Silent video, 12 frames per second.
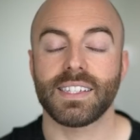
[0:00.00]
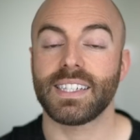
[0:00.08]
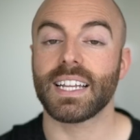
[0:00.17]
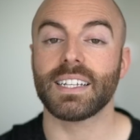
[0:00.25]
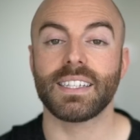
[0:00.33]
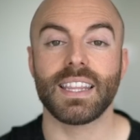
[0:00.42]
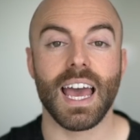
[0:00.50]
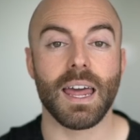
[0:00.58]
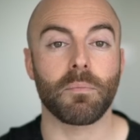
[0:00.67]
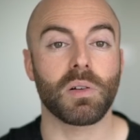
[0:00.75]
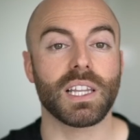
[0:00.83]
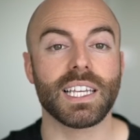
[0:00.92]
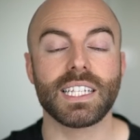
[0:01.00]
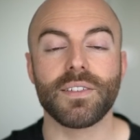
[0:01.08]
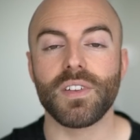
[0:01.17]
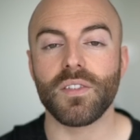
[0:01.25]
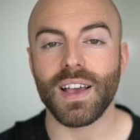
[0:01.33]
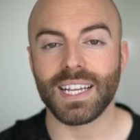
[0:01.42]
Since then, police
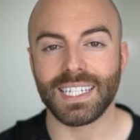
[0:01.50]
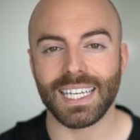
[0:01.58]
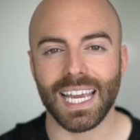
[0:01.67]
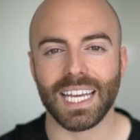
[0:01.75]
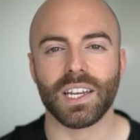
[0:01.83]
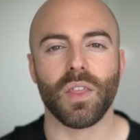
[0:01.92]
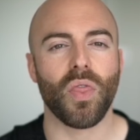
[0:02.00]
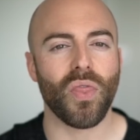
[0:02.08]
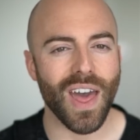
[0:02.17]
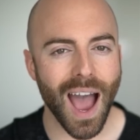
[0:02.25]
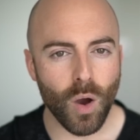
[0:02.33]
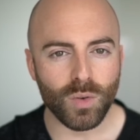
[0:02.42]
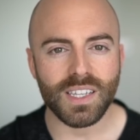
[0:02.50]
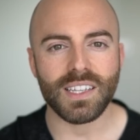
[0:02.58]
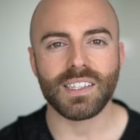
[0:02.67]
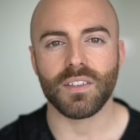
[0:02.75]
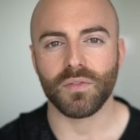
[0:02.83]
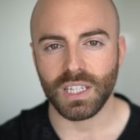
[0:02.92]
have investigated
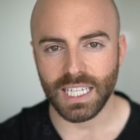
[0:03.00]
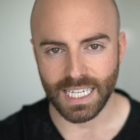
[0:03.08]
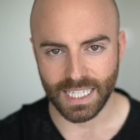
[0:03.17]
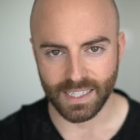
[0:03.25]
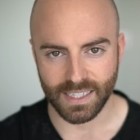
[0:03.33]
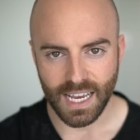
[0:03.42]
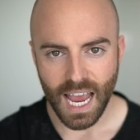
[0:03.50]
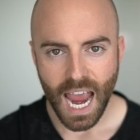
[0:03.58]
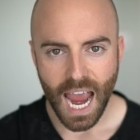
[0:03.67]
thousands of leads